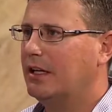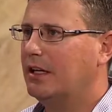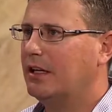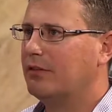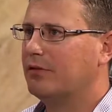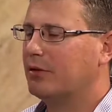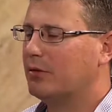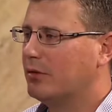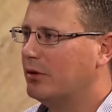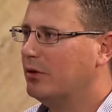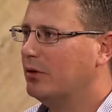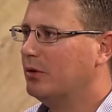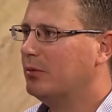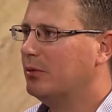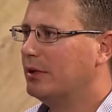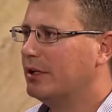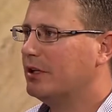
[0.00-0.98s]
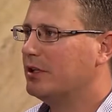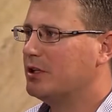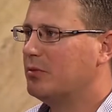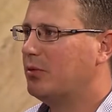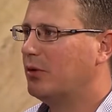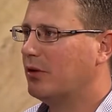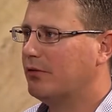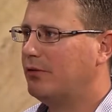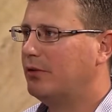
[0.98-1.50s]
if the renewable energy
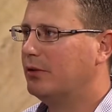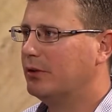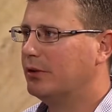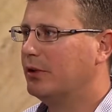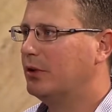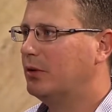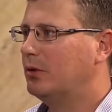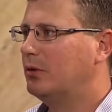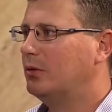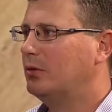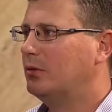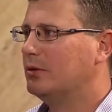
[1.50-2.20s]
portfolio